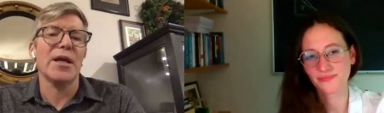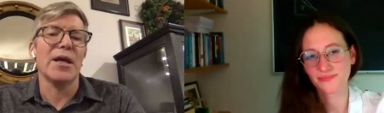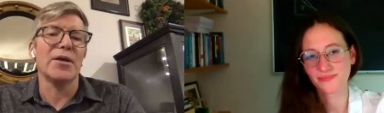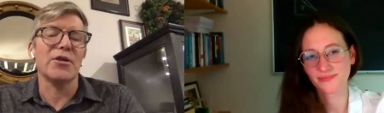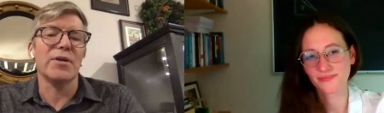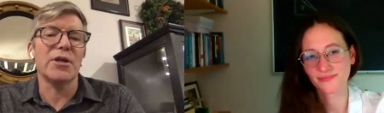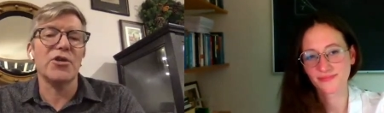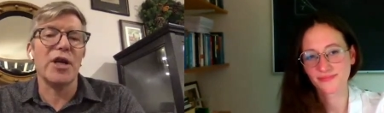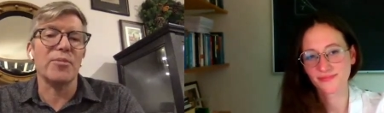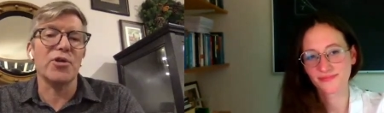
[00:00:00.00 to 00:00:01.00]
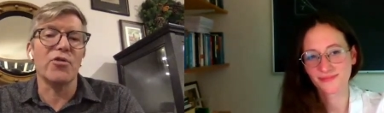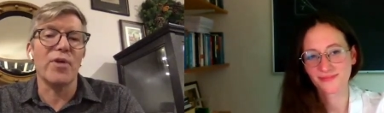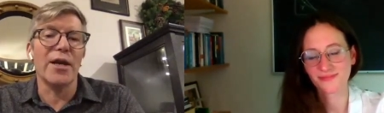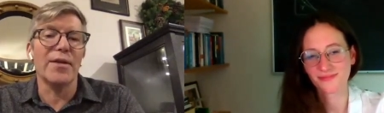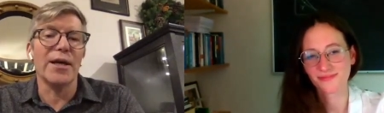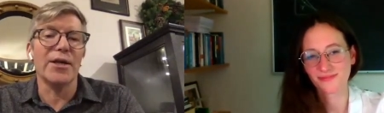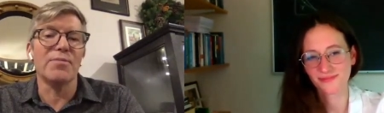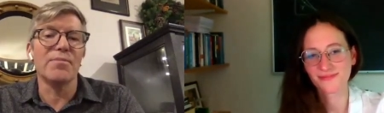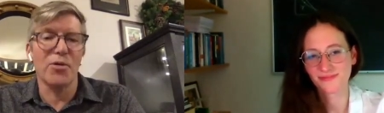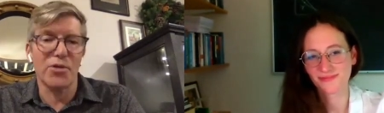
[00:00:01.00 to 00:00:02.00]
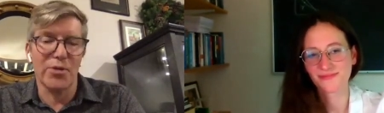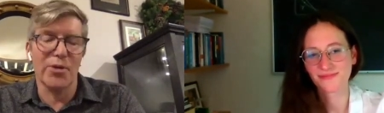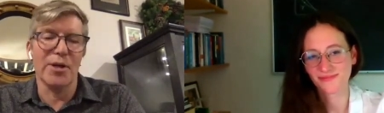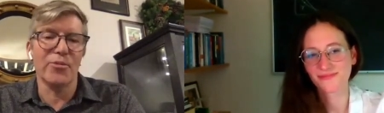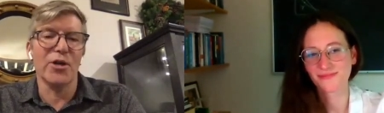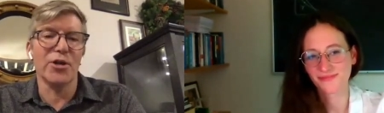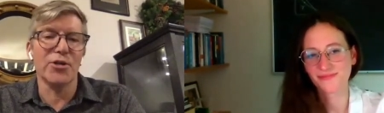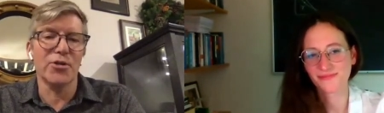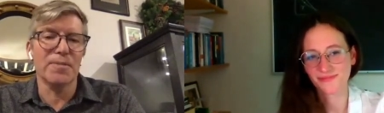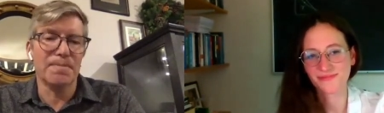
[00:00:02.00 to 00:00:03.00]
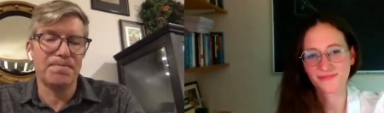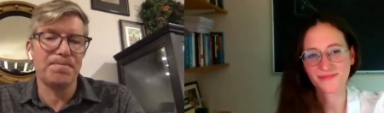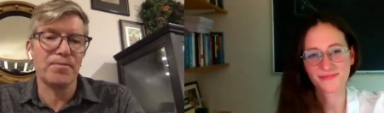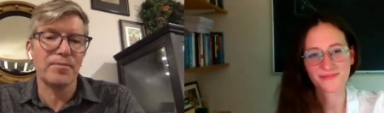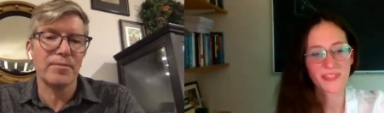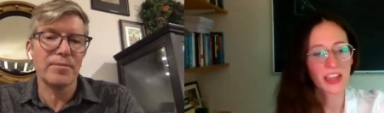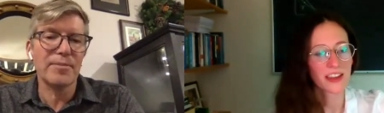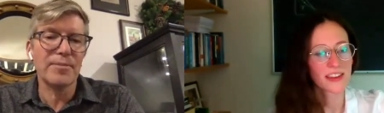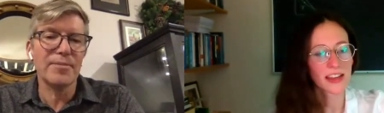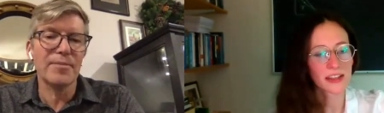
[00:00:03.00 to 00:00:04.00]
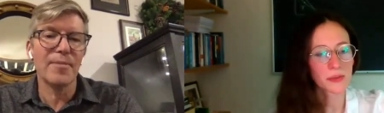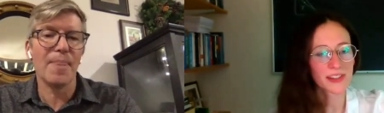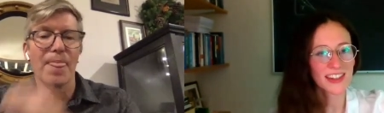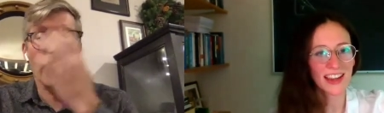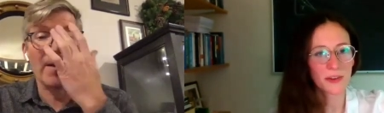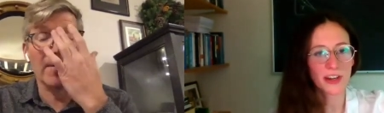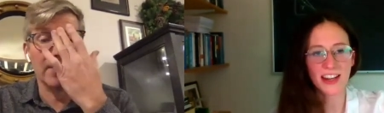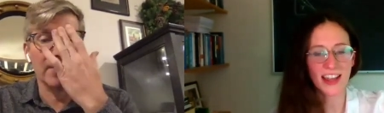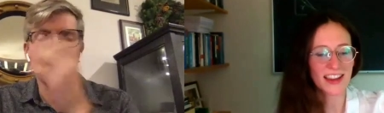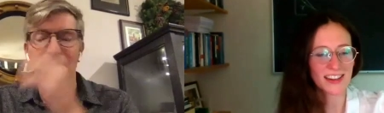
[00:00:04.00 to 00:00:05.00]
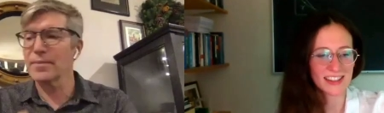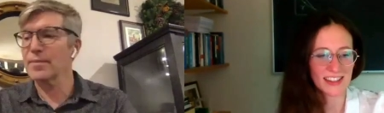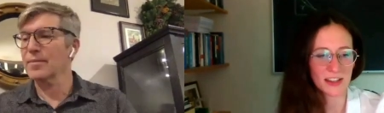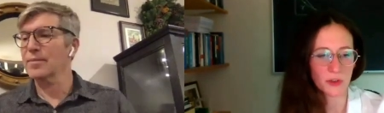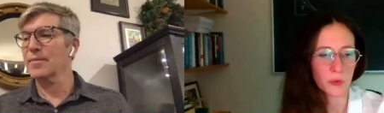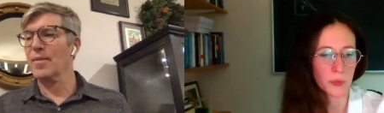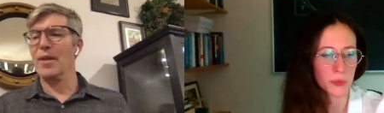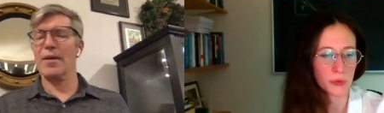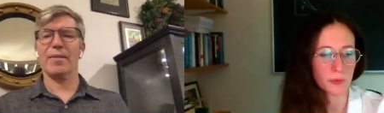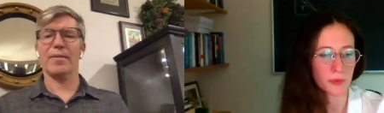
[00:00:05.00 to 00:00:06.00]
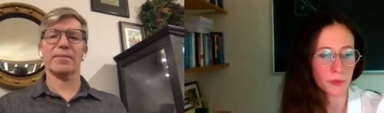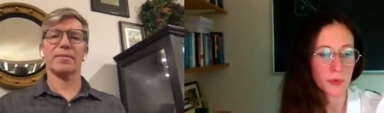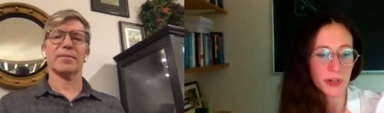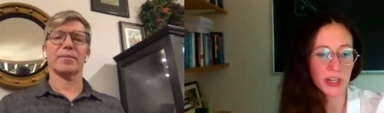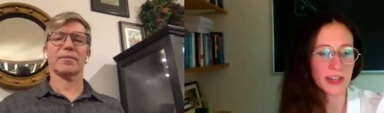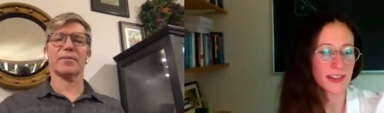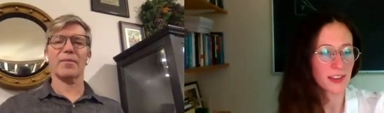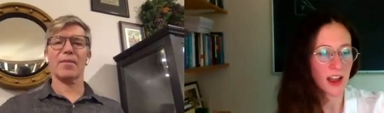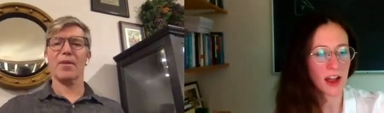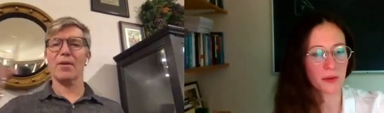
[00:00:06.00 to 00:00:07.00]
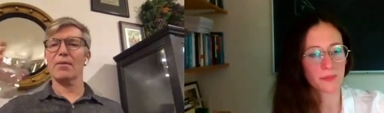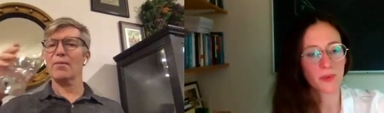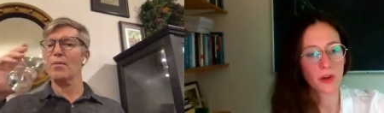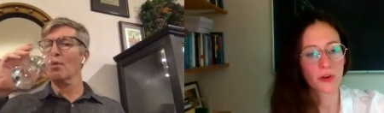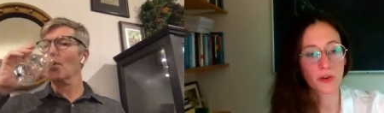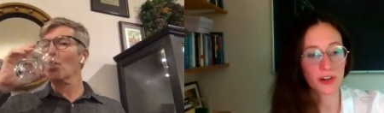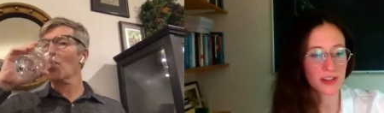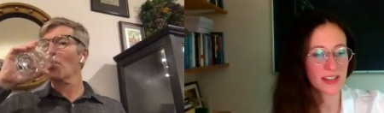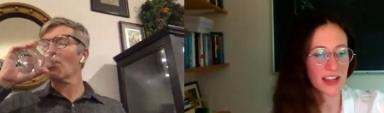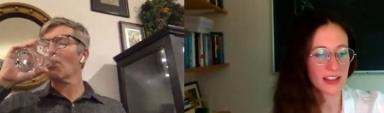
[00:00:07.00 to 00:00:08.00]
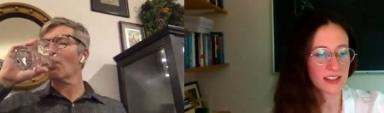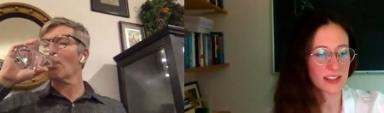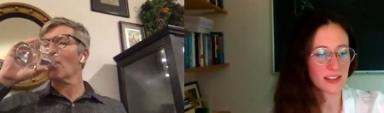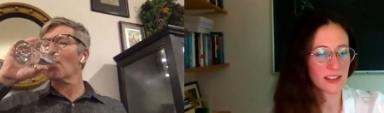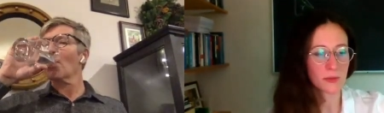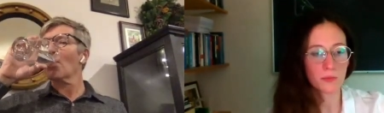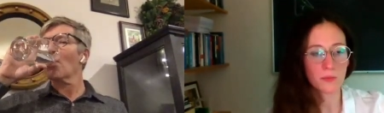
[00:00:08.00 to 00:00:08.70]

Speaker 1: And so in the chapter you read, that is mostly what I'm trying to do.
Speaker 2: Mm-hmm. Yes, one thing I really liked is that you you really um, criticize